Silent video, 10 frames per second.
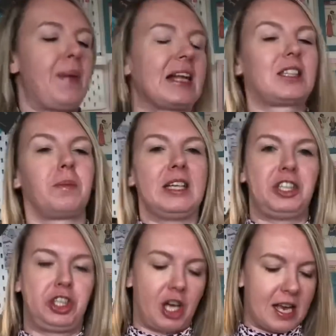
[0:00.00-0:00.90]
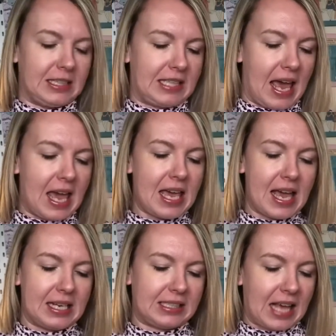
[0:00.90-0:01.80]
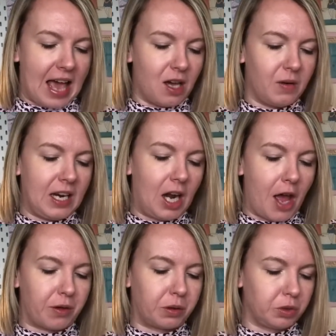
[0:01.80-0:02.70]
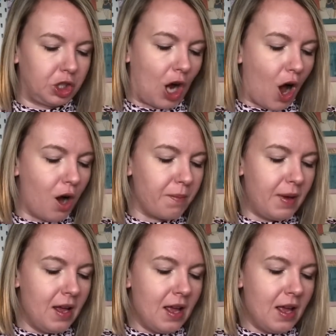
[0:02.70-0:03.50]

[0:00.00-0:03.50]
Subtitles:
picked up this jersey in a sale in a local shop,